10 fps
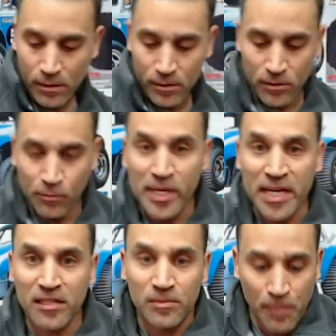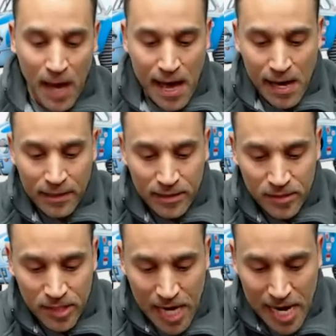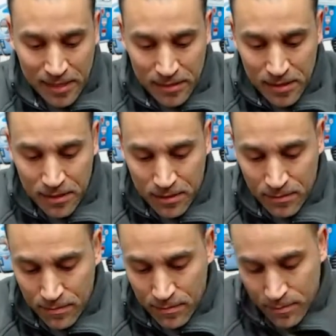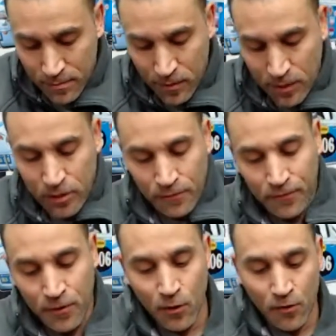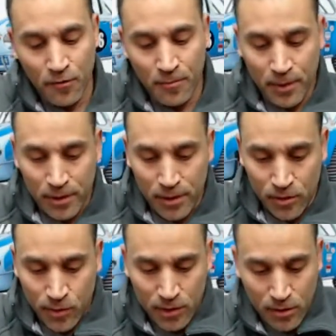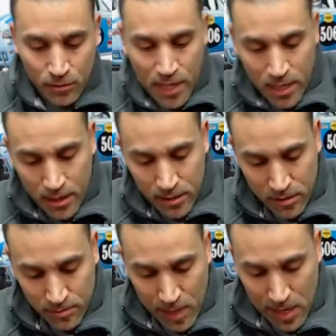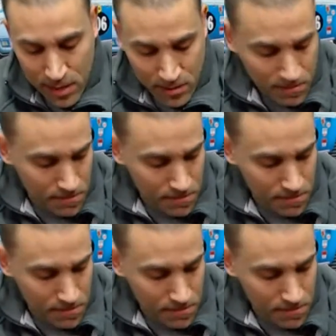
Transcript: there's a weak spot on this chassis. Well, there's a few of them, but this one's the weakest spot.